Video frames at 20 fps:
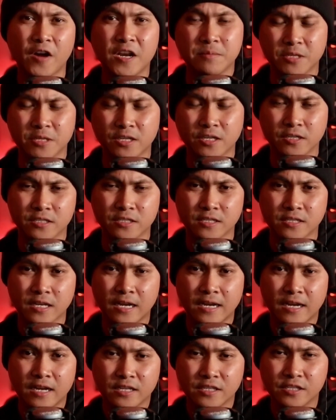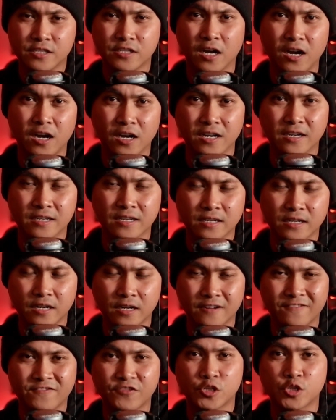because Doug,
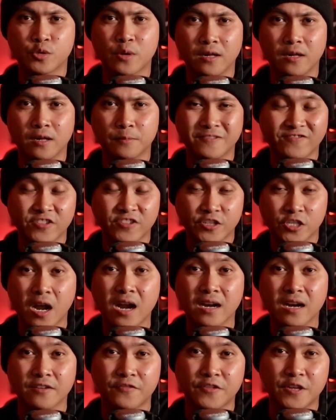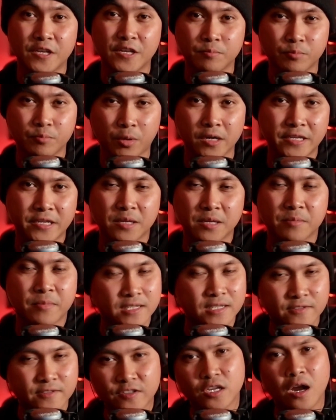Futrell Photography, probably the best
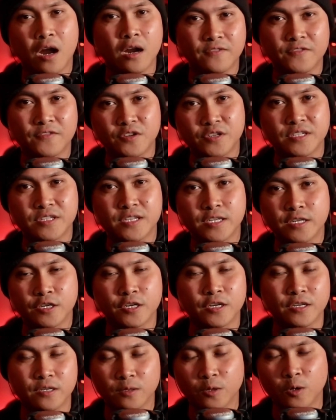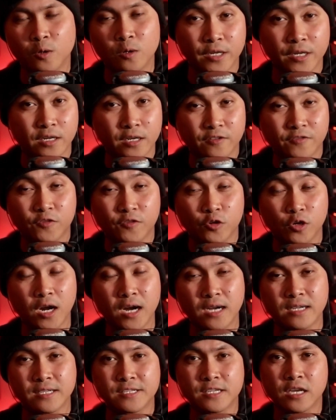photographers here in the local area for
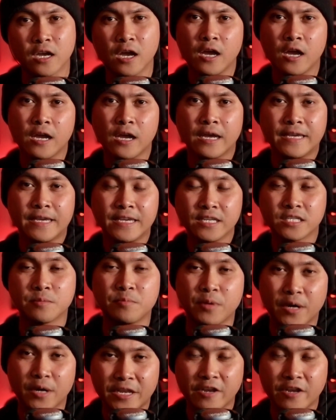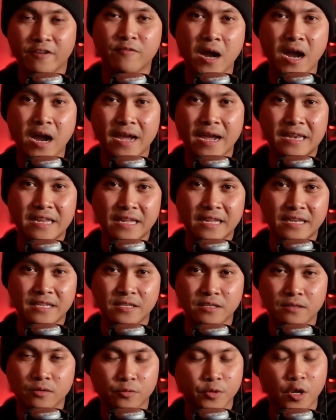us, he's a buddy of mine, and
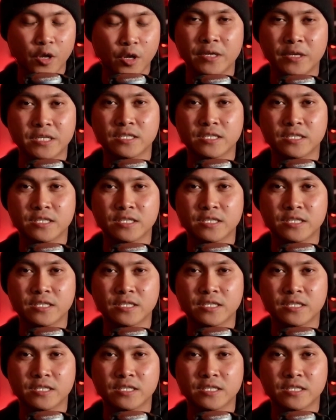we always